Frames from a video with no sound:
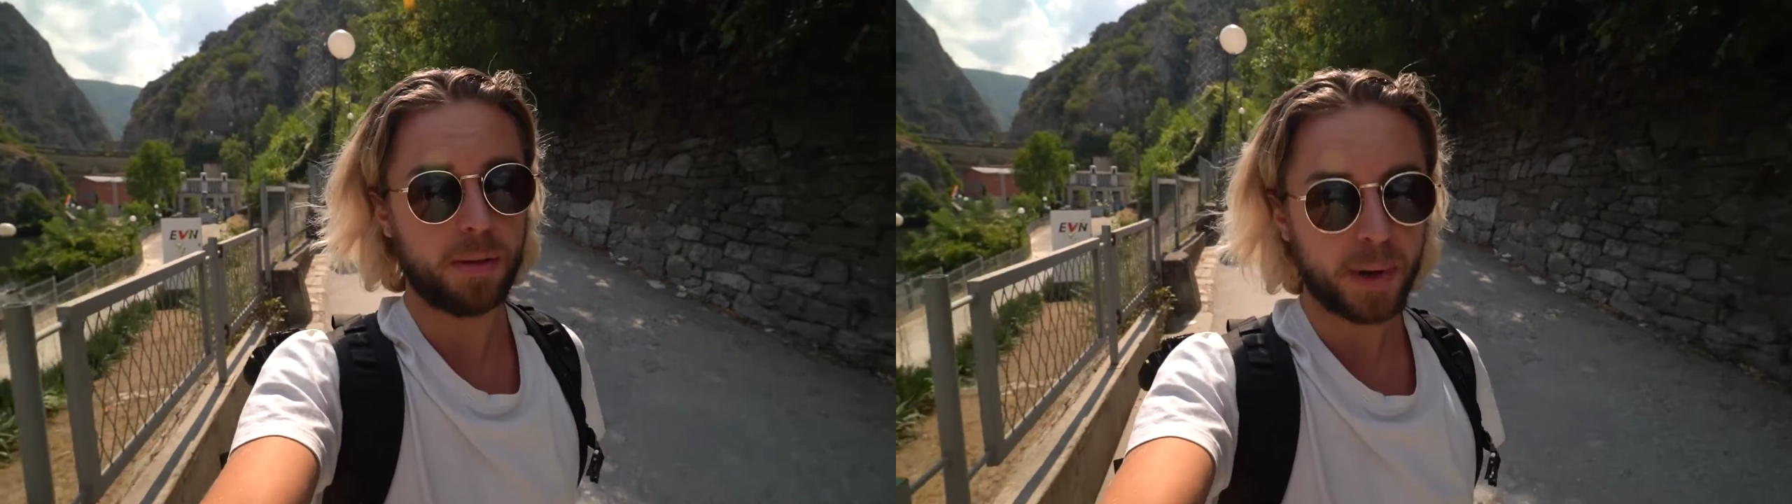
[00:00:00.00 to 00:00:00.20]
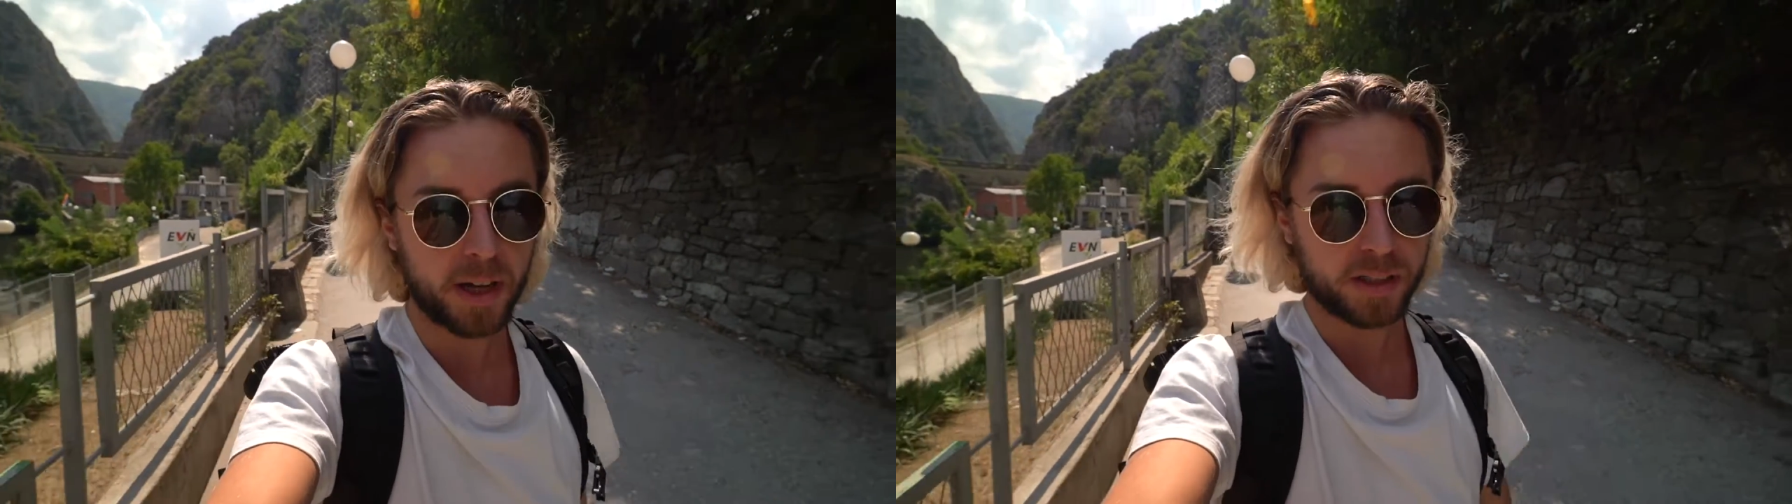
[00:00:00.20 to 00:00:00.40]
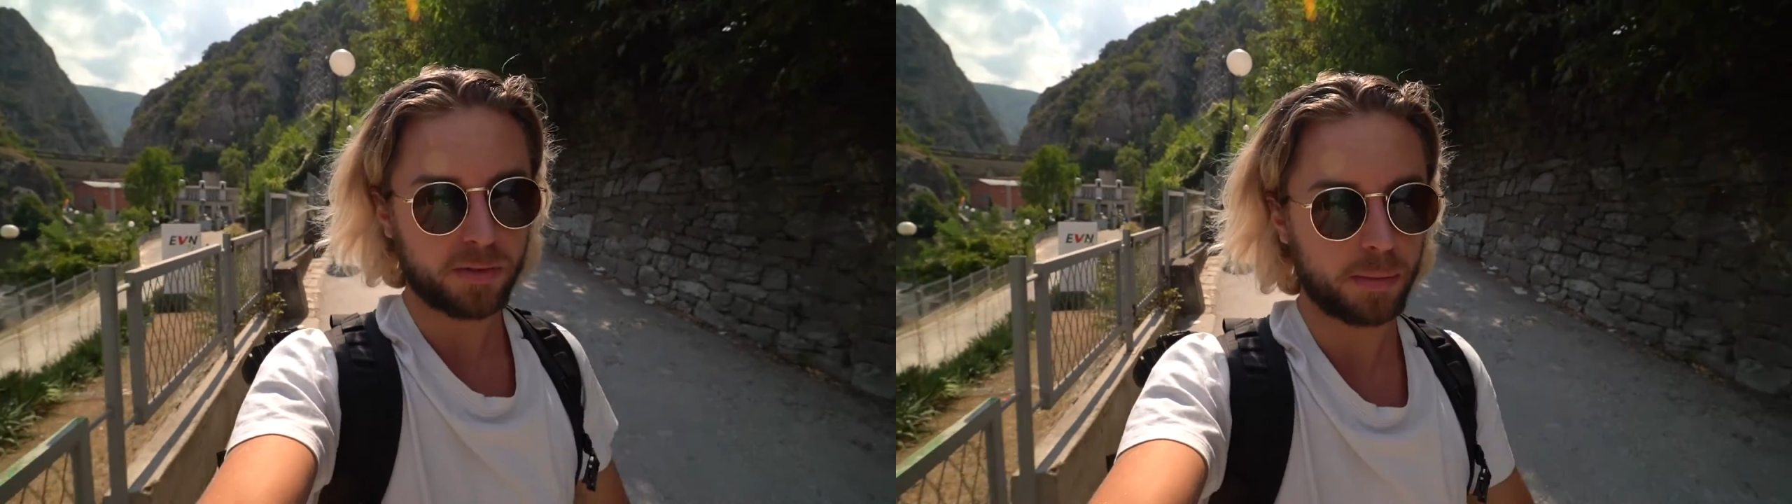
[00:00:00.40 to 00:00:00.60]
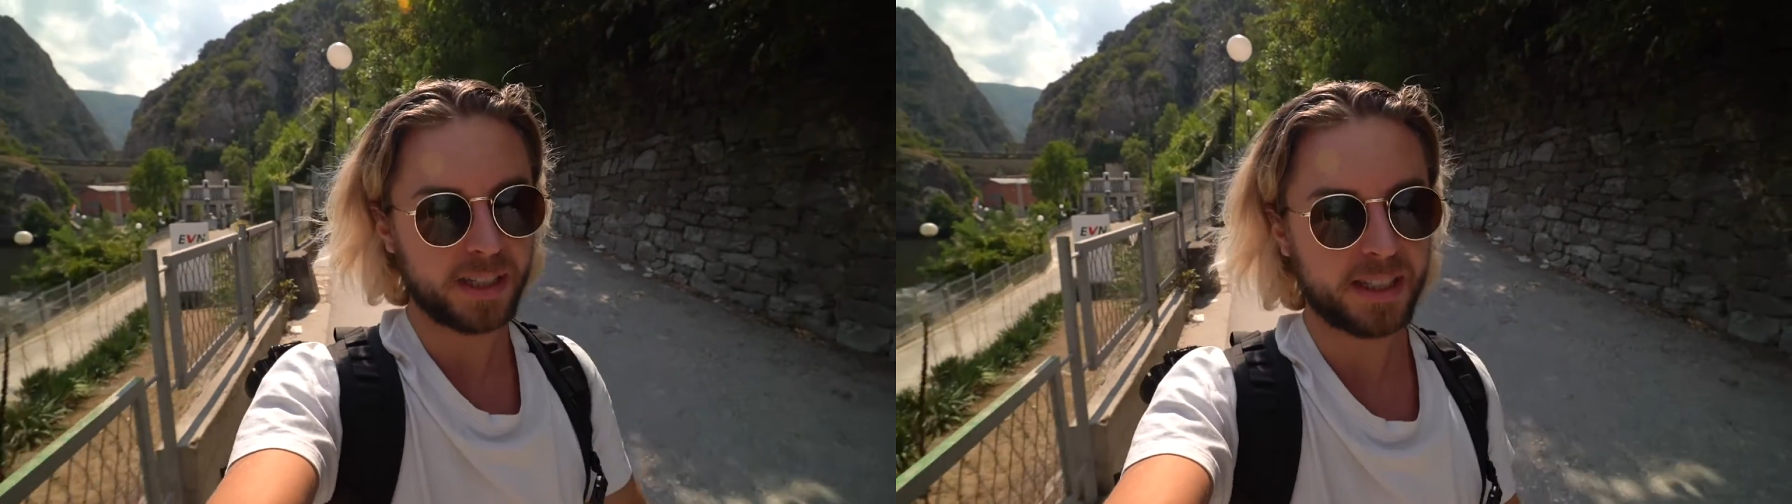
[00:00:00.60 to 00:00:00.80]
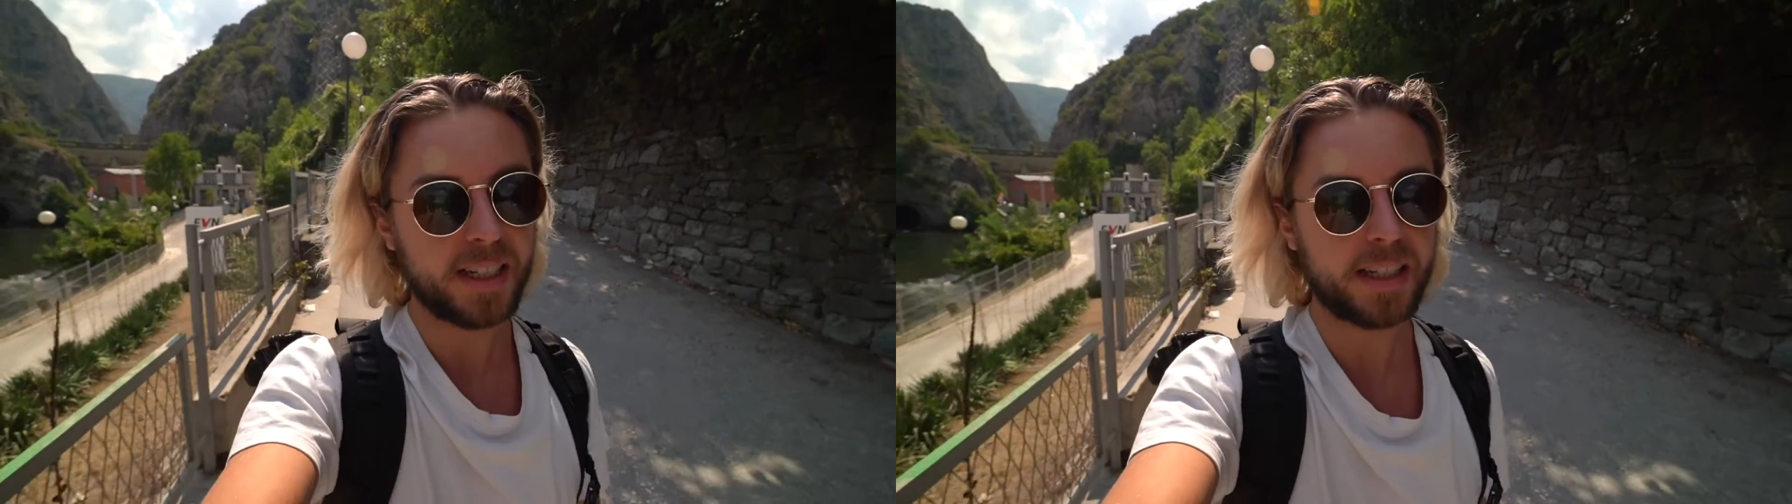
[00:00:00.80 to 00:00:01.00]
bus from the
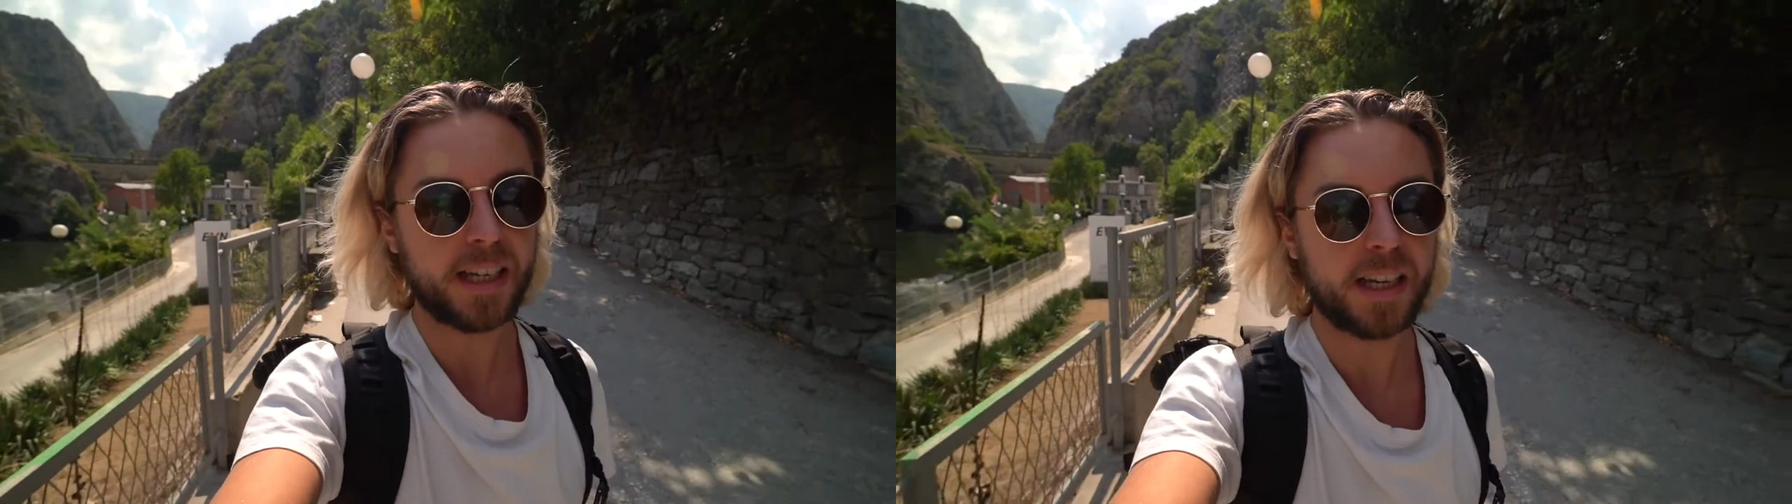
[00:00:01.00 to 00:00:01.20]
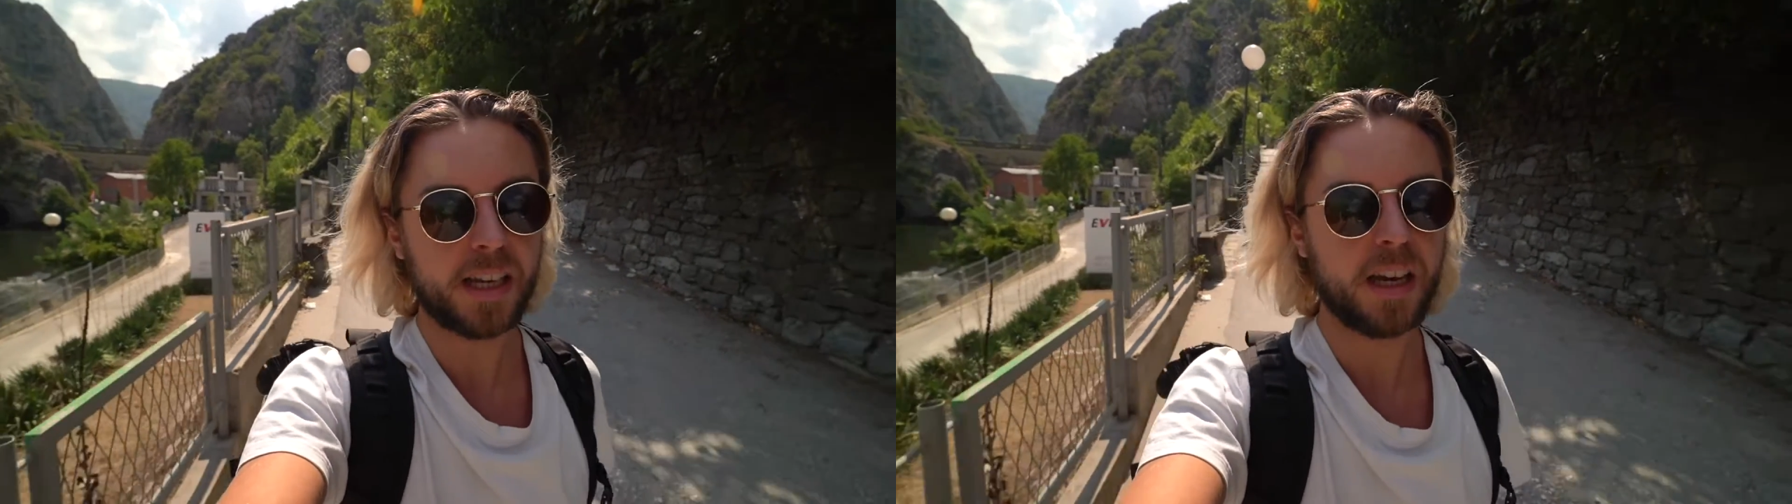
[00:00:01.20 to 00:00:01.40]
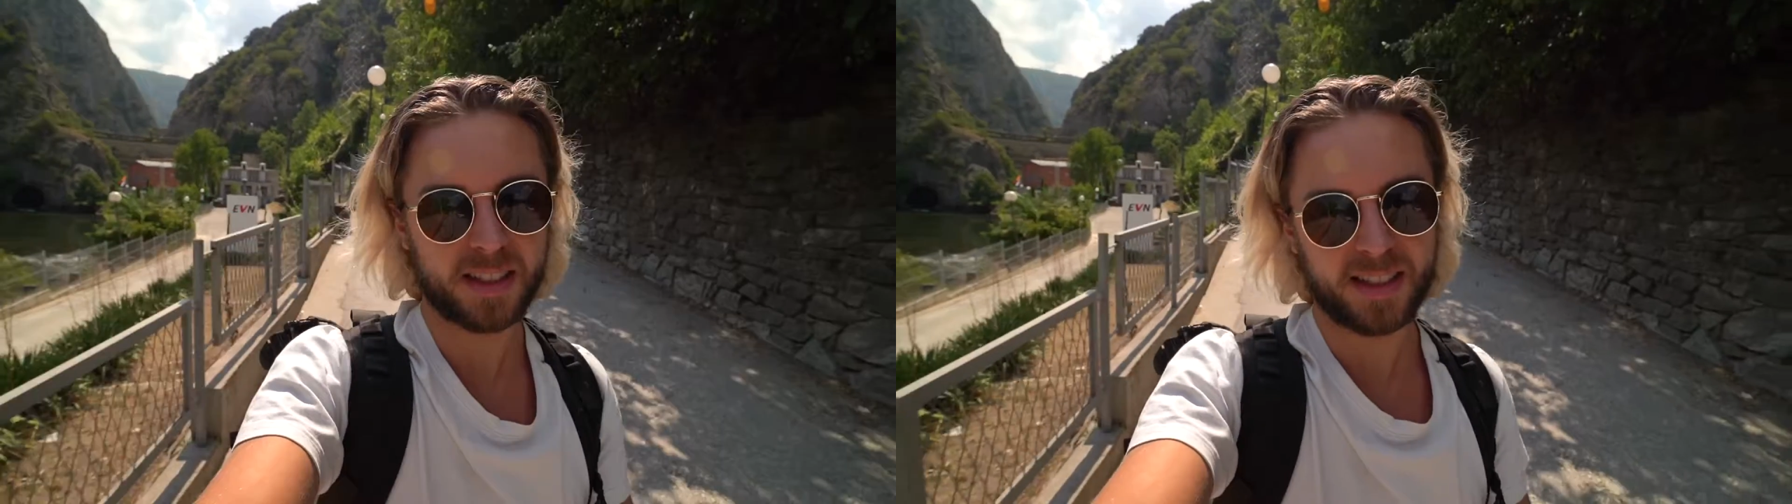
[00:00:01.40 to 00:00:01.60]
city.